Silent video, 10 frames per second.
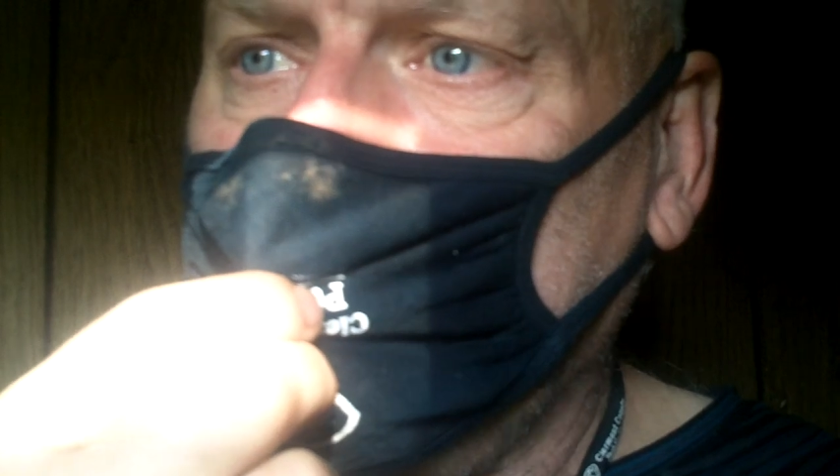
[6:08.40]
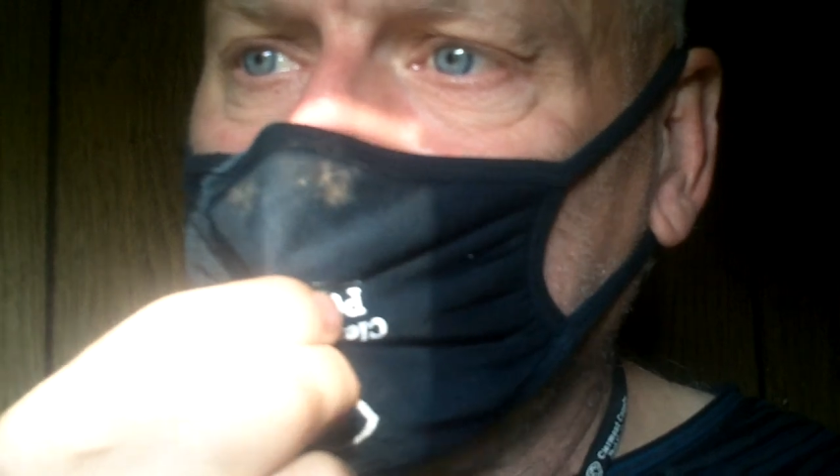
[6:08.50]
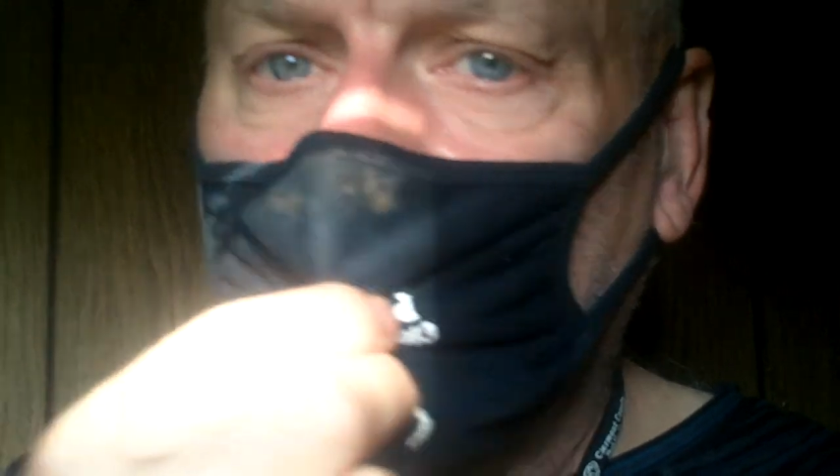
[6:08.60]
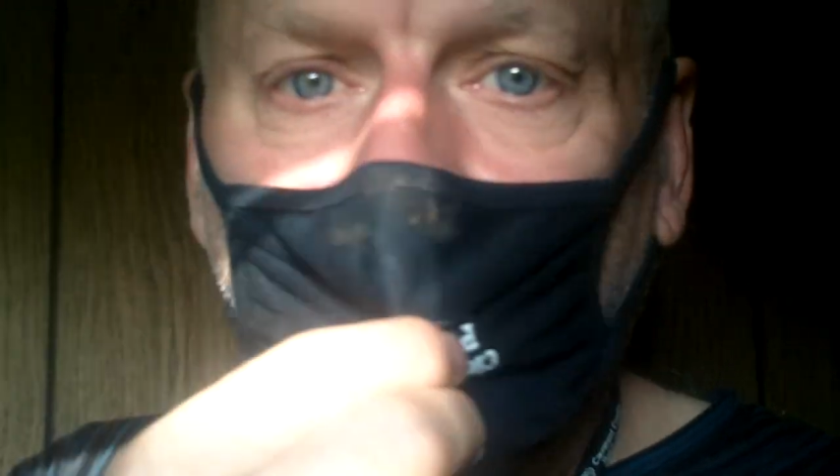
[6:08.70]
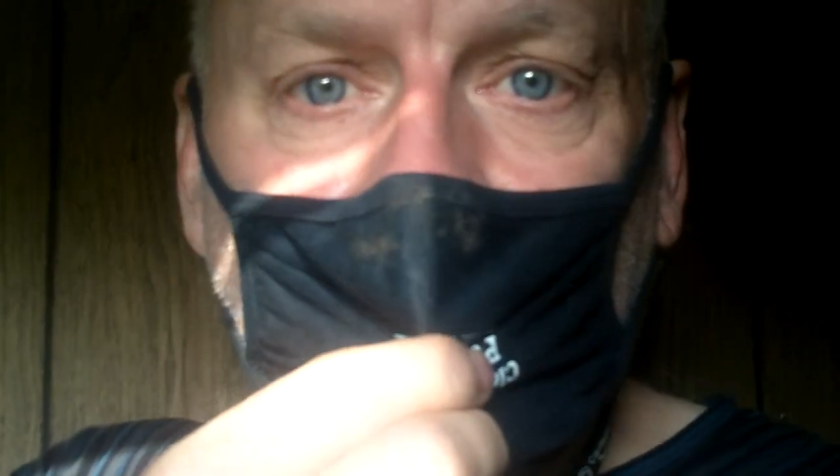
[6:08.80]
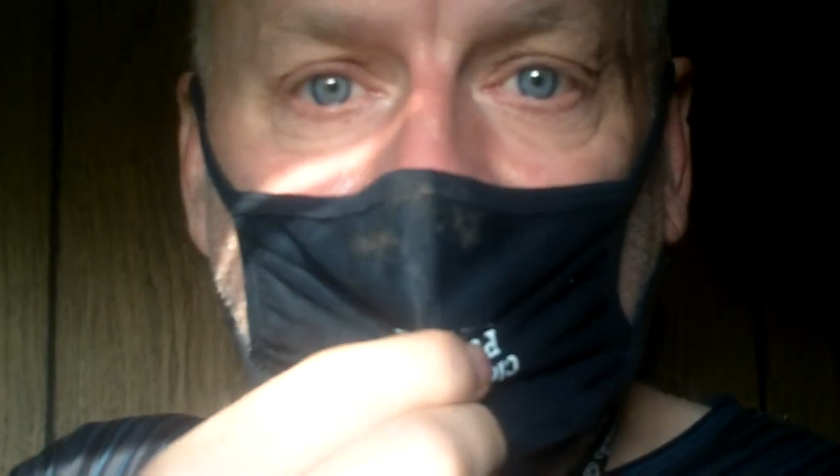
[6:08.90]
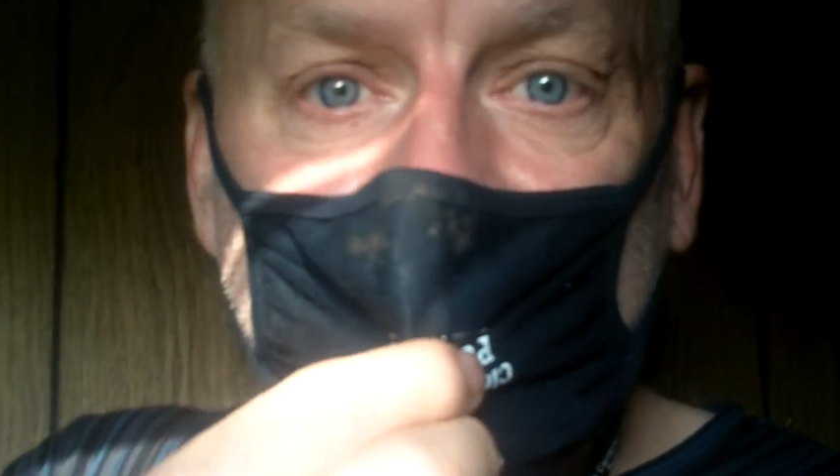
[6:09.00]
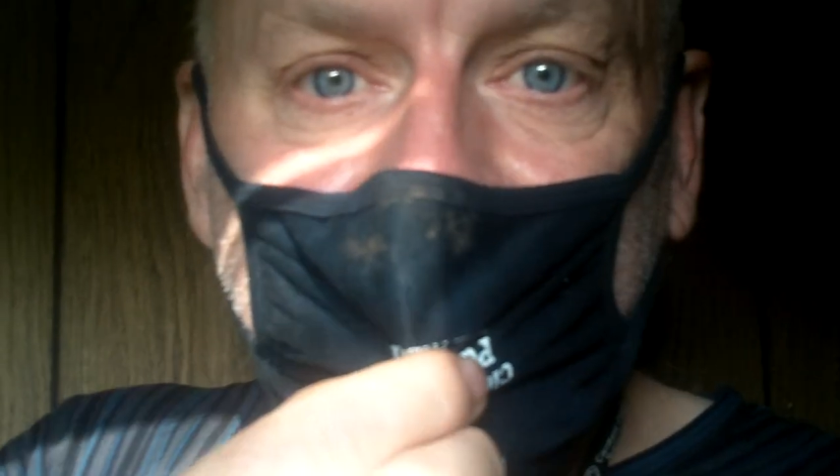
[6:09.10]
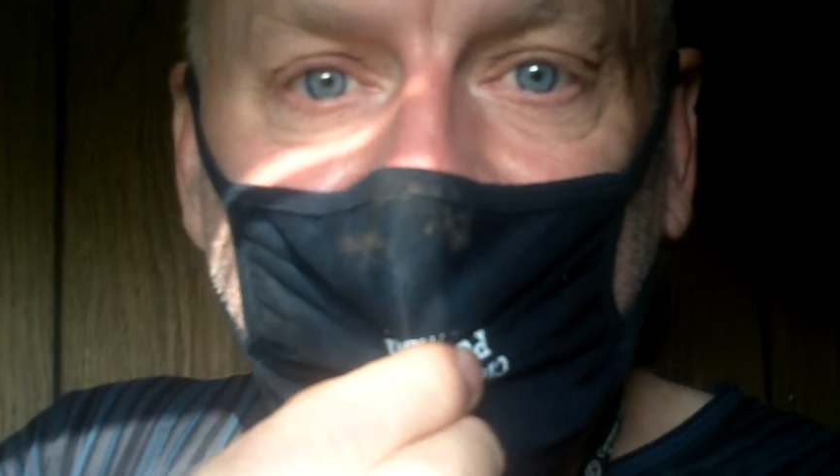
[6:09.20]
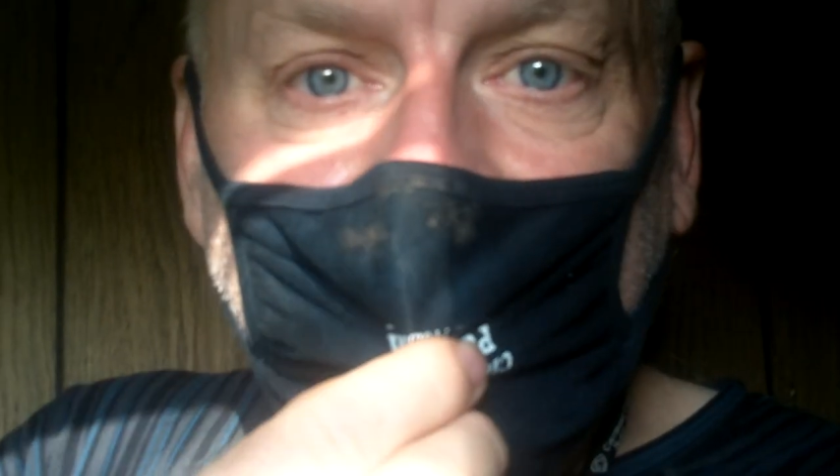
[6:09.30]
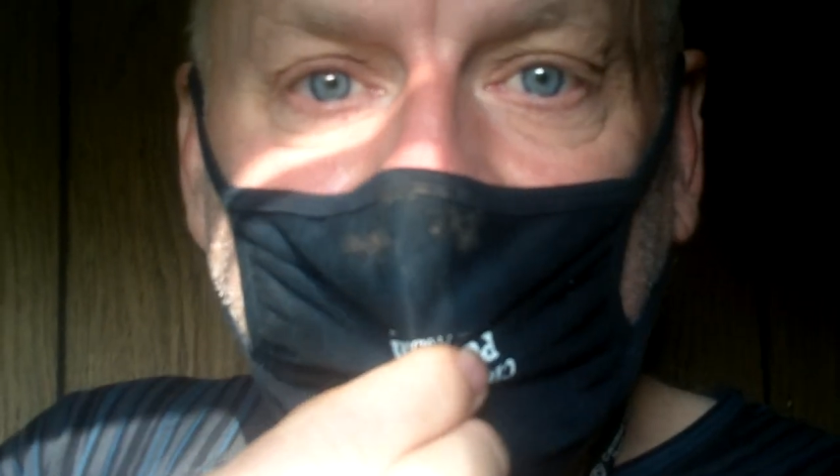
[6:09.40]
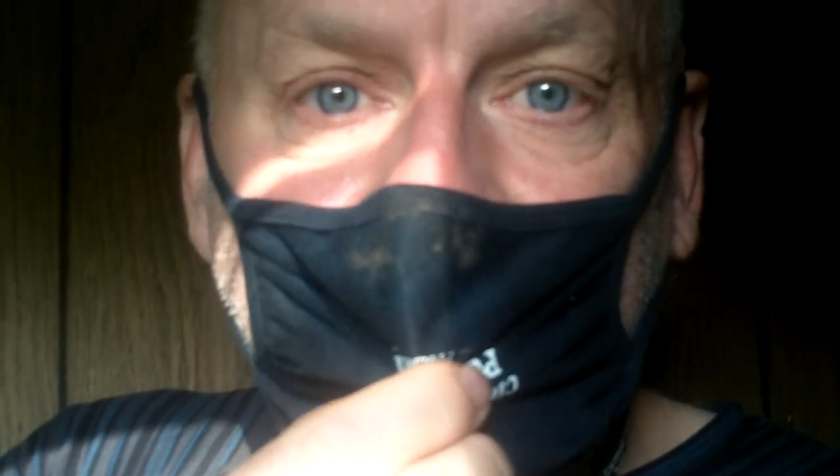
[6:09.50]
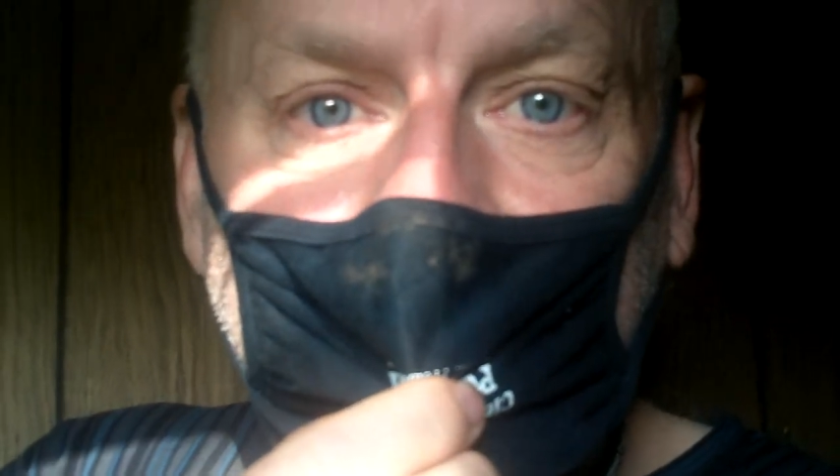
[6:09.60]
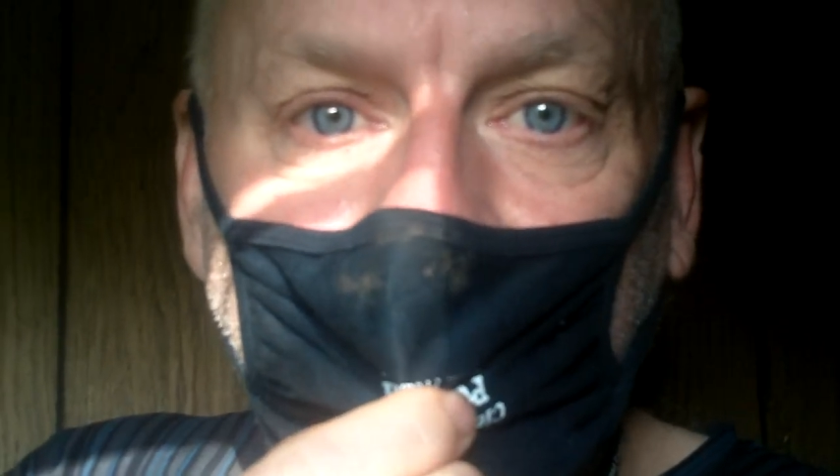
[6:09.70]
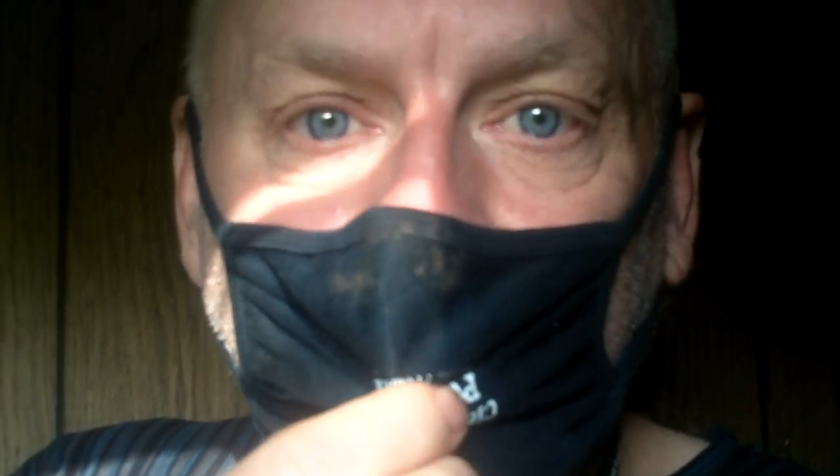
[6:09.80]
criminal, had him in
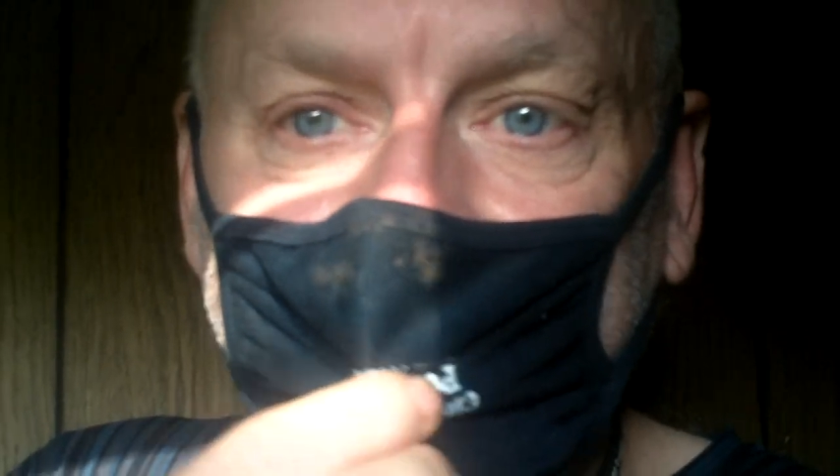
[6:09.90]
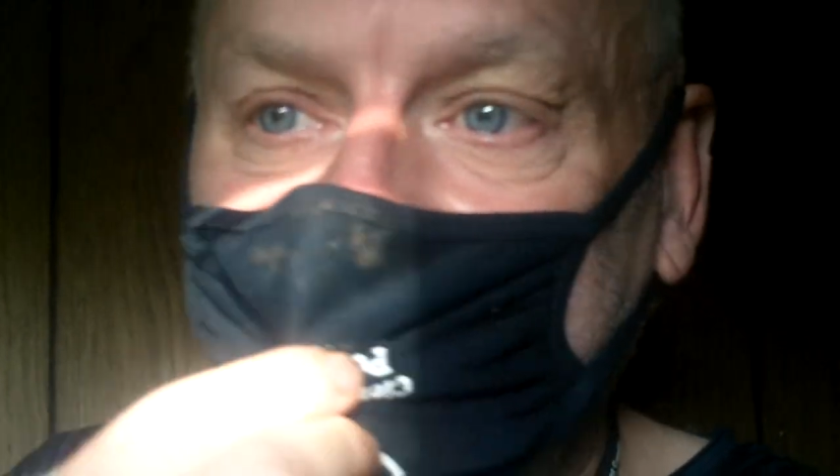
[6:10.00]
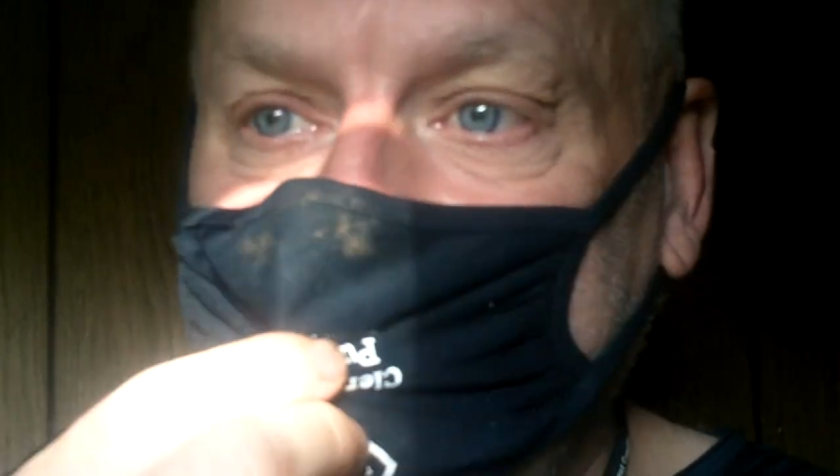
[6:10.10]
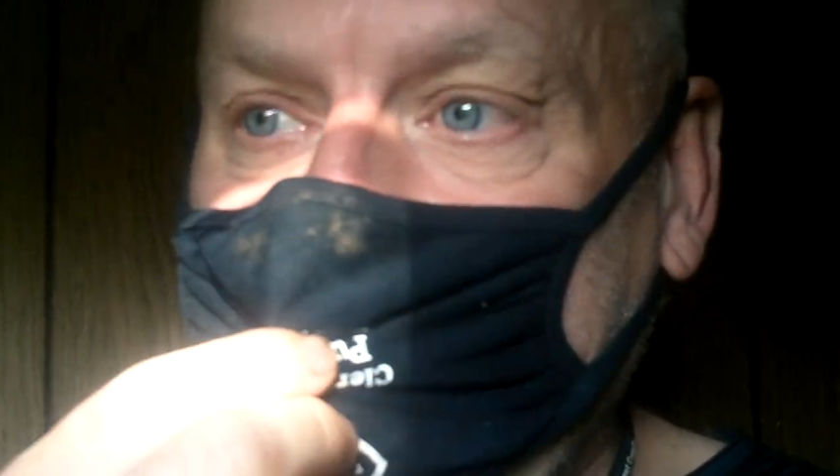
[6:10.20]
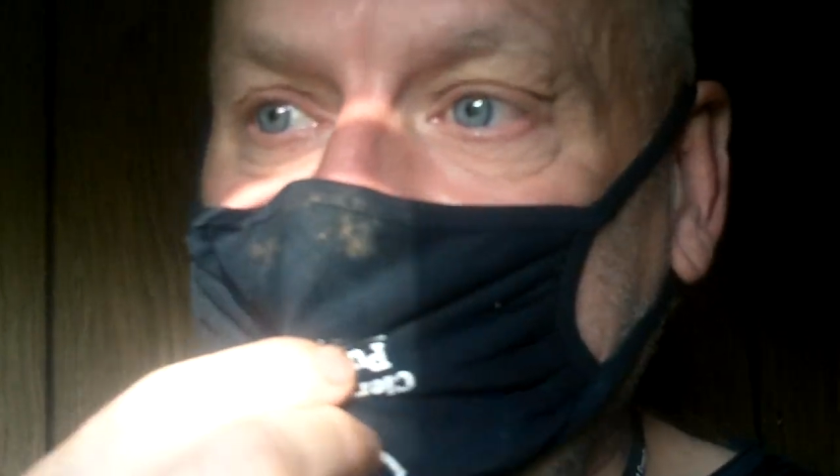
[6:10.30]
handcuffs, and